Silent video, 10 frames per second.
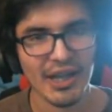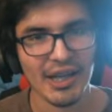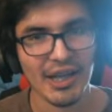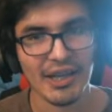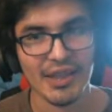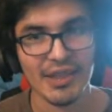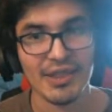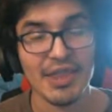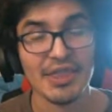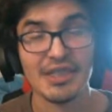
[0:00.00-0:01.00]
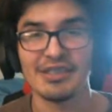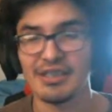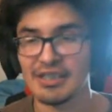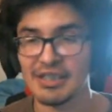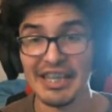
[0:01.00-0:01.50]
And then these
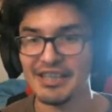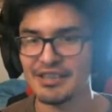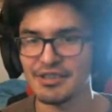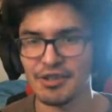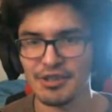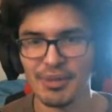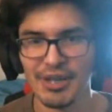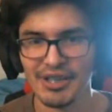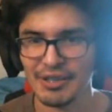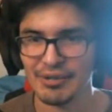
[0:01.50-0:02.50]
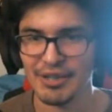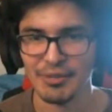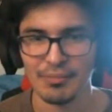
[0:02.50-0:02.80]
things start spawning and they're like